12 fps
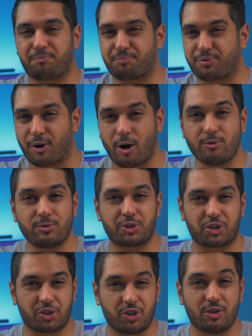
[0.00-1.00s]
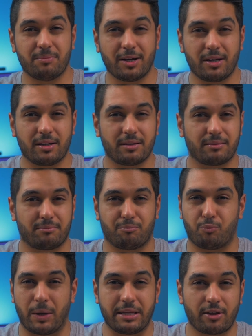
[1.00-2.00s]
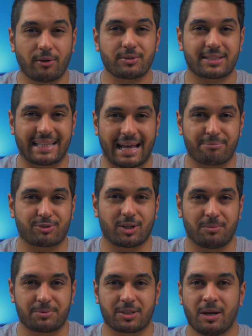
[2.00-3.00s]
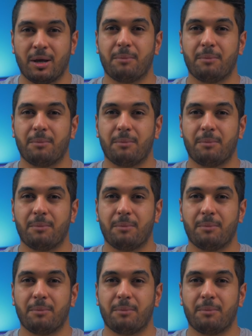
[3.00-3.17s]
prosumer Windows laptops,